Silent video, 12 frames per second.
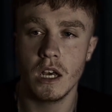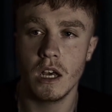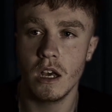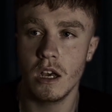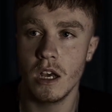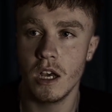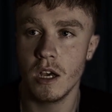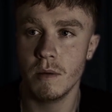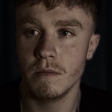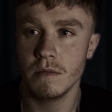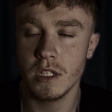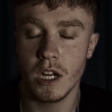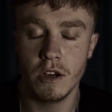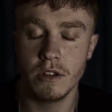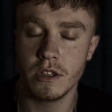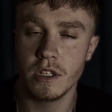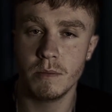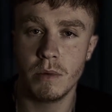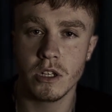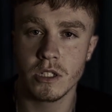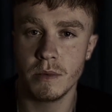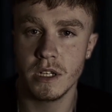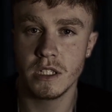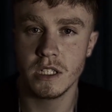The
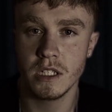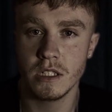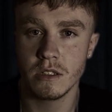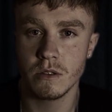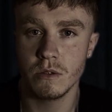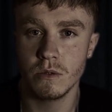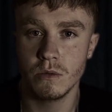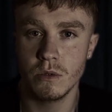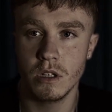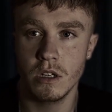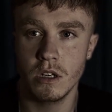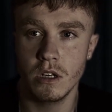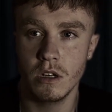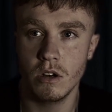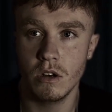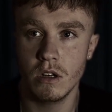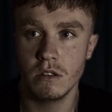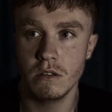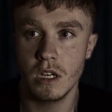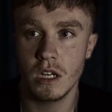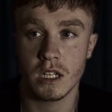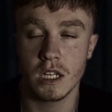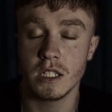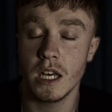possibilities were, I
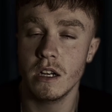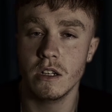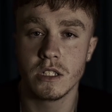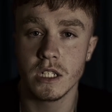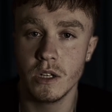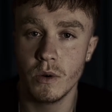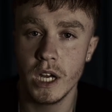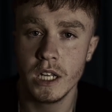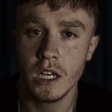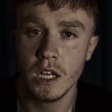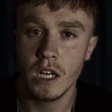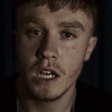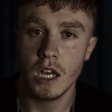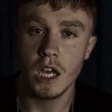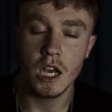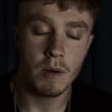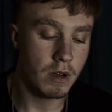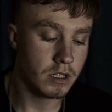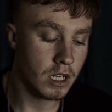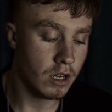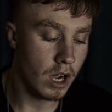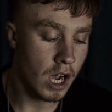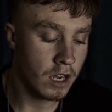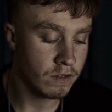guess, endless in a way. So
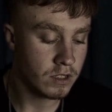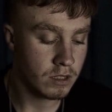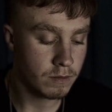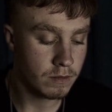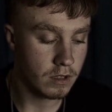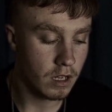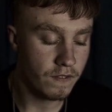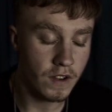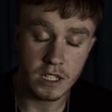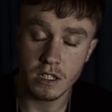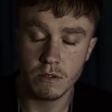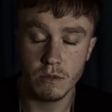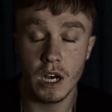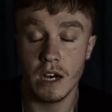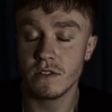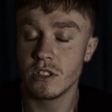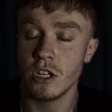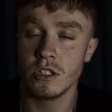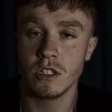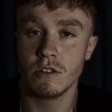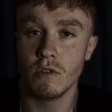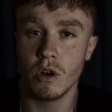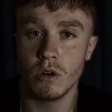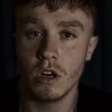I've chosen the
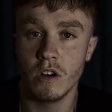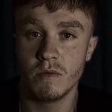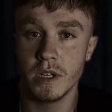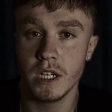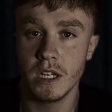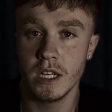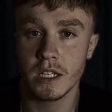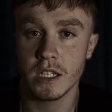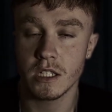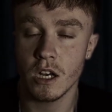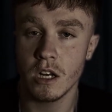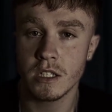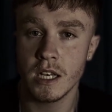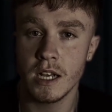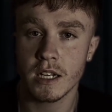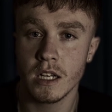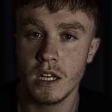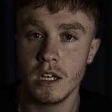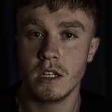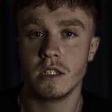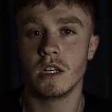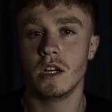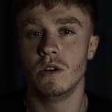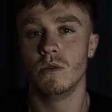role of being a guitar tech.
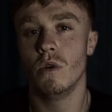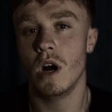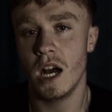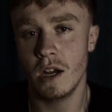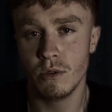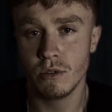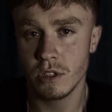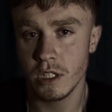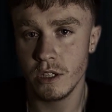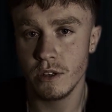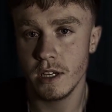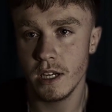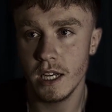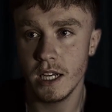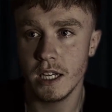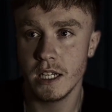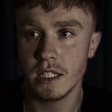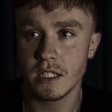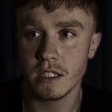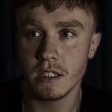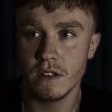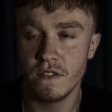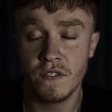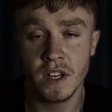So what I will do is
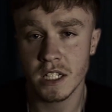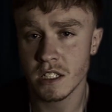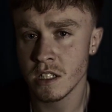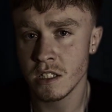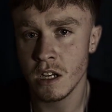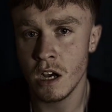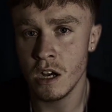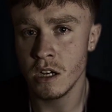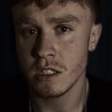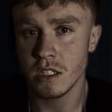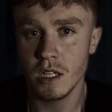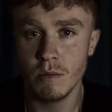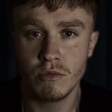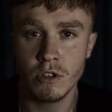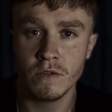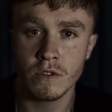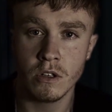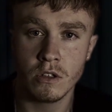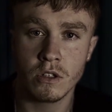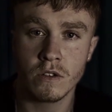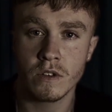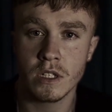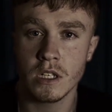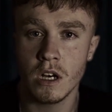fix guitars, improve the look of
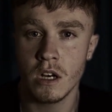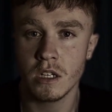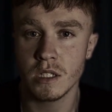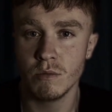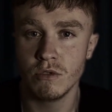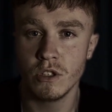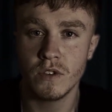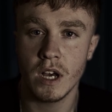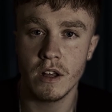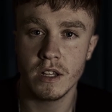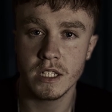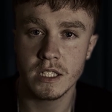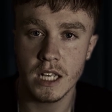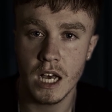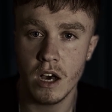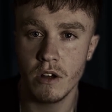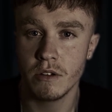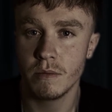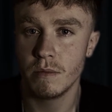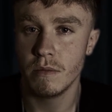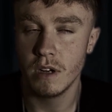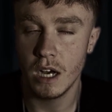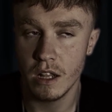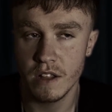guitars, improve how they sound,
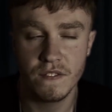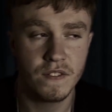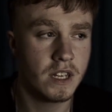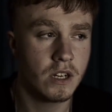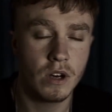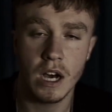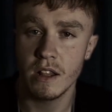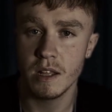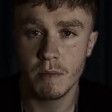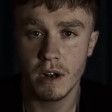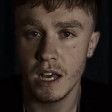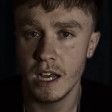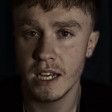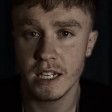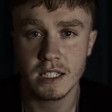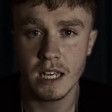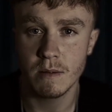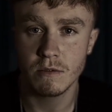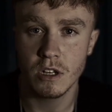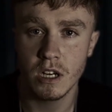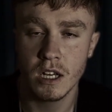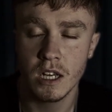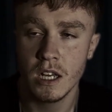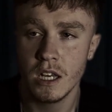how they feel, how they play, etc.
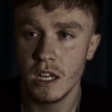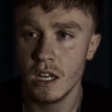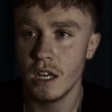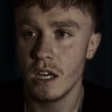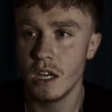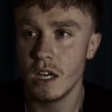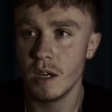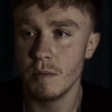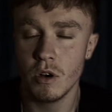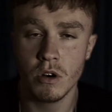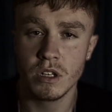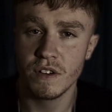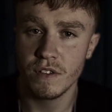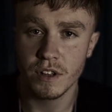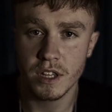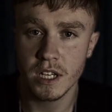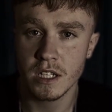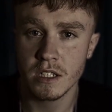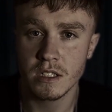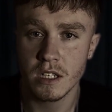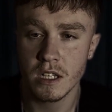All different things.